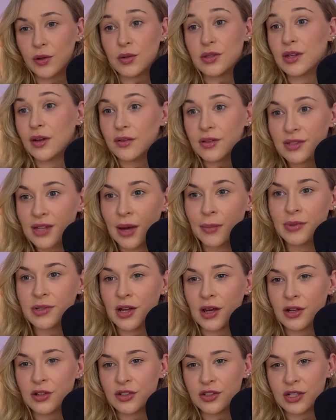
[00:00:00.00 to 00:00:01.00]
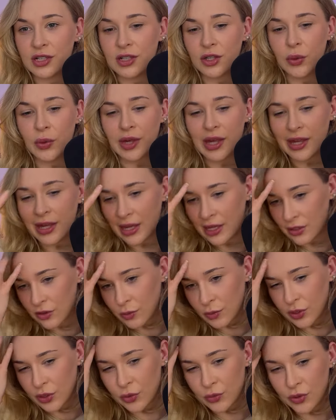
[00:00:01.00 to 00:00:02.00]
self-sabotaging, going against
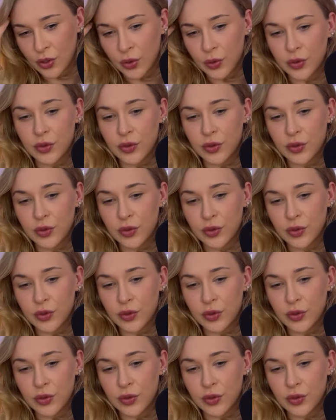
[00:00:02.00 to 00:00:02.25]
what you know